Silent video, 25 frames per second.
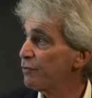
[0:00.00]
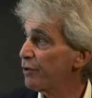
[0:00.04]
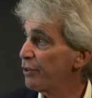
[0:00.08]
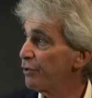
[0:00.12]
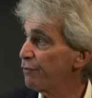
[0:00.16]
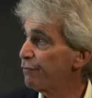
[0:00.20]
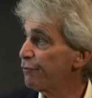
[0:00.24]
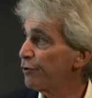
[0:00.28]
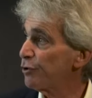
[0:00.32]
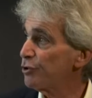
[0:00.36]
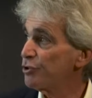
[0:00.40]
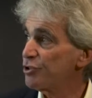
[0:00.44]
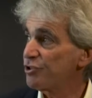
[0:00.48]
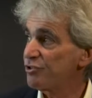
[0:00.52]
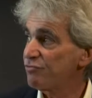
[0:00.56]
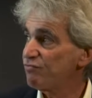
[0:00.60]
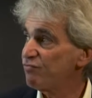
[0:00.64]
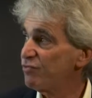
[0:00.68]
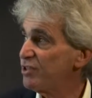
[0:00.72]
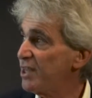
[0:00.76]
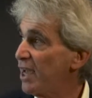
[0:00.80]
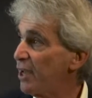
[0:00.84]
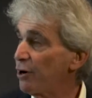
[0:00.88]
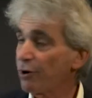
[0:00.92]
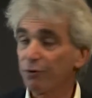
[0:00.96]
for the first
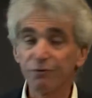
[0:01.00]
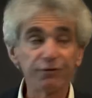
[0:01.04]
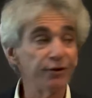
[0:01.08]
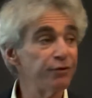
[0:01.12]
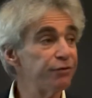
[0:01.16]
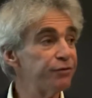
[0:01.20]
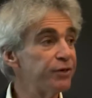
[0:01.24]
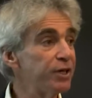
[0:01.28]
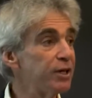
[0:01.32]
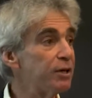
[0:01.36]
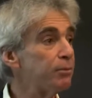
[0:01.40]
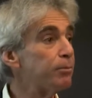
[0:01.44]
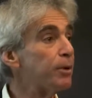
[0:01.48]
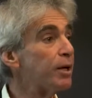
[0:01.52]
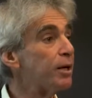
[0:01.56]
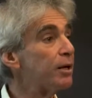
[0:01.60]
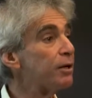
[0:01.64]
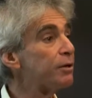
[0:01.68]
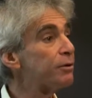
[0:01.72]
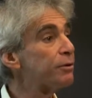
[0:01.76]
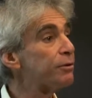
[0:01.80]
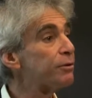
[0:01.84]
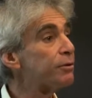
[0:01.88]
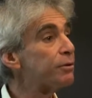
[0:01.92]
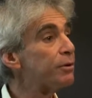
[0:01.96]
10 or 15
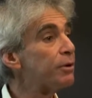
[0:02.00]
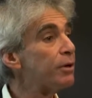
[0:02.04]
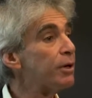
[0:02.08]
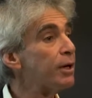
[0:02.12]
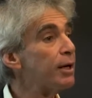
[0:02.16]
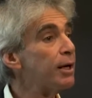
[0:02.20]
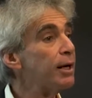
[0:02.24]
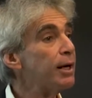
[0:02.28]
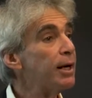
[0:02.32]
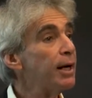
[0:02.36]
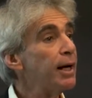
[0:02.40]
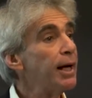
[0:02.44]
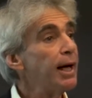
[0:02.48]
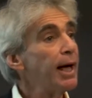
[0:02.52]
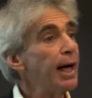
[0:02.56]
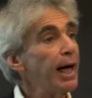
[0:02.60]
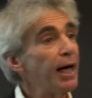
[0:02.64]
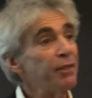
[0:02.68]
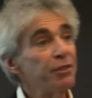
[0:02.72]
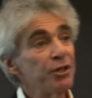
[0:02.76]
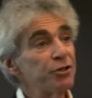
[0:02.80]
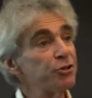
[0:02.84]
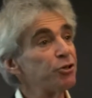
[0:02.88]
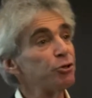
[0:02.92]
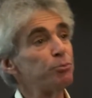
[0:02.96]
minutes.
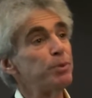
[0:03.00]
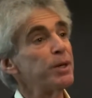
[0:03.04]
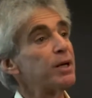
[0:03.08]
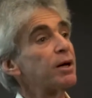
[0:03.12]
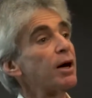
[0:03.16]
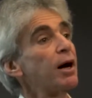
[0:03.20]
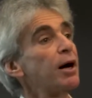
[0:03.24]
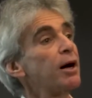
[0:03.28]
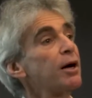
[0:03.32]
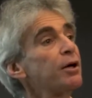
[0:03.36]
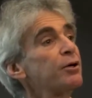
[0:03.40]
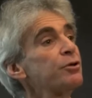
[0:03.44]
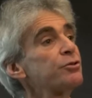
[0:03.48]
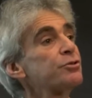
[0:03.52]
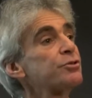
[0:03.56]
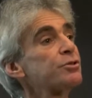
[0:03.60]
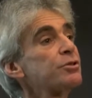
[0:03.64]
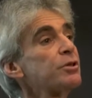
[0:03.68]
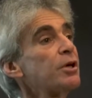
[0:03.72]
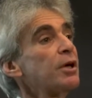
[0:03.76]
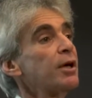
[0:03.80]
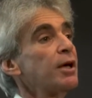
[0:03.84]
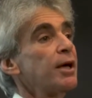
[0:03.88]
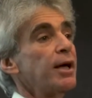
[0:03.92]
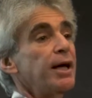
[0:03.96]
And this is because
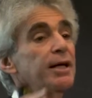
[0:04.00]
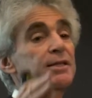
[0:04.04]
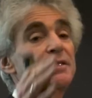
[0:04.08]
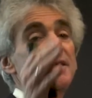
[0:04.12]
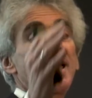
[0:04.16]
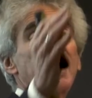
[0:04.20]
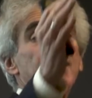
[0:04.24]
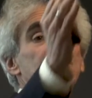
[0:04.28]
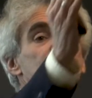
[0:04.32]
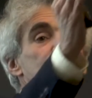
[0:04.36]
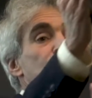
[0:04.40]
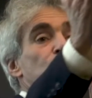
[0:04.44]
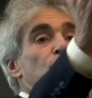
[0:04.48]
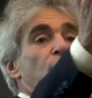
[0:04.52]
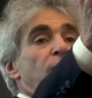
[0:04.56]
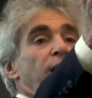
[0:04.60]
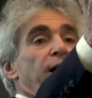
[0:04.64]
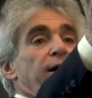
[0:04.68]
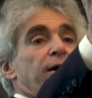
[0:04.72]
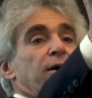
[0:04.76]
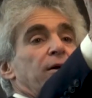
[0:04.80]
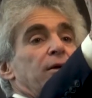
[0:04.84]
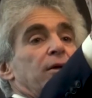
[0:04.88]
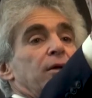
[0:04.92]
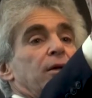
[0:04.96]
it takes a
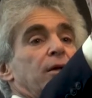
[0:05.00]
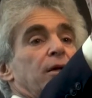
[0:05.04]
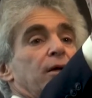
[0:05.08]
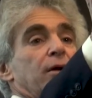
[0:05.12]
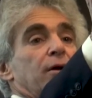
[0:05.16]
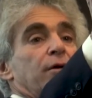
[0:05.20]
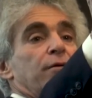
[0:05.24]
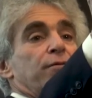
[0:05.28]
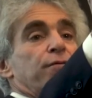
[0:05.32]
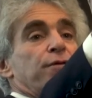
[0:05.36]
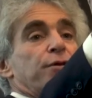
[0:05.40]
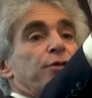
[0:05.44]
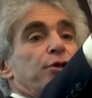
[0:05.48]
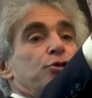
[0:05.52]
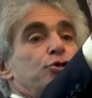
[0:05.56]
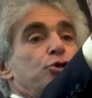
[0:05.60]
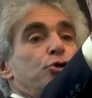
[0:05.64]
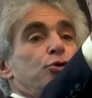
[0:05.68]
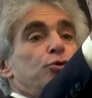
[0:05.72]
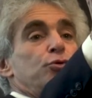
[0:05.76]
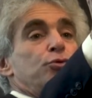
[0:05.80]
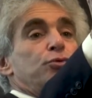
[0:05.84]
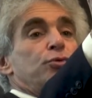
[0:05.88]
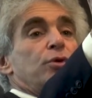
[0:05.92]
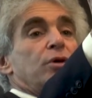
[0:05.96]
while for the
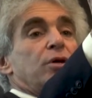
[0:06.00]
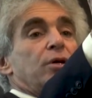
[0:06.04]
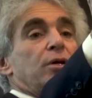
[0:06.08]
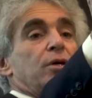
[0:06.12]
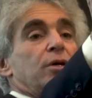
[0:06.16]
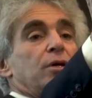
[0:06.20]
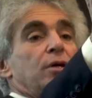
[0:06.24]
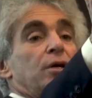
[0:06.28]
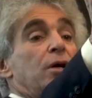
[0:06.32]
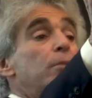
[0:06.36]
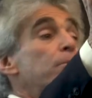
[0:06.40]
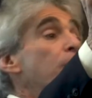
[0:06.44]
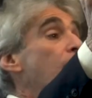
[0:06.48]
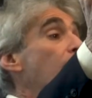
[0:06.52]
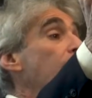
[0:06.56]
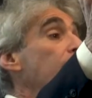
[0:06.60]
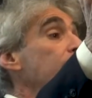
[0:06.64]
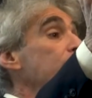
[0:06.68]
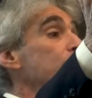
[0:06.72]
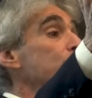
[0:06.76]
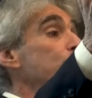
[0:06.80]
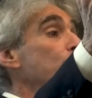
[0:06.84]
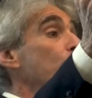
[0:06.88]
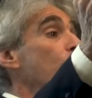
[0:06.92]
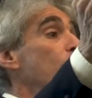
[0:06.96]
two
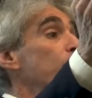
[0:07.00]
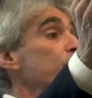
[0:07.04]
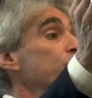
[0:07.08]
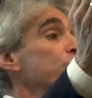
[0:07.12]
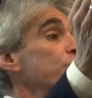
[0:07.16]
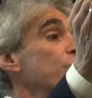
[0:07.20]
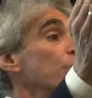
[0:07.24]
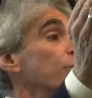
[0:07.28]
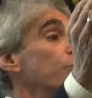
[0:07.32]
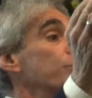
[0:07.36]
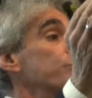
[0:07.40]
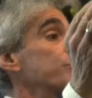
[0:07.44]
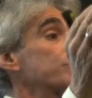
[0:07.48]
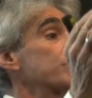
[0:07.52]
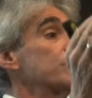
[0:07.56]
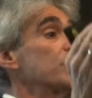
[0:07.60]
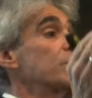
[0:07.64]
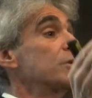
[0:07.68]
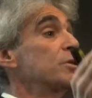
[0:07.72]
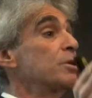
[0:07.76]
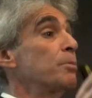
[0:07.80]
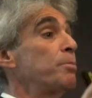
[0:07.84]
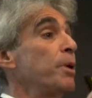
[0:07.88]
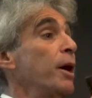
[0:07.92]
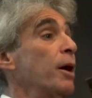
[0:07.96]
homologous chromosomes
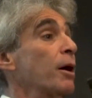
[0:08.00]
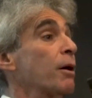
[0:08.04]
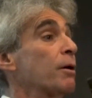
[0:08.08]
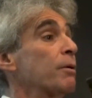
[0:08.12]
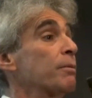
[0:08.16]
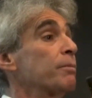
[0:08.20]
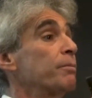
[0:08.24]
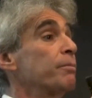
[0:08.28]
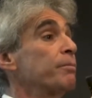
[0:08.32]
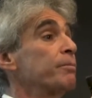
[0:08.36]
to pair.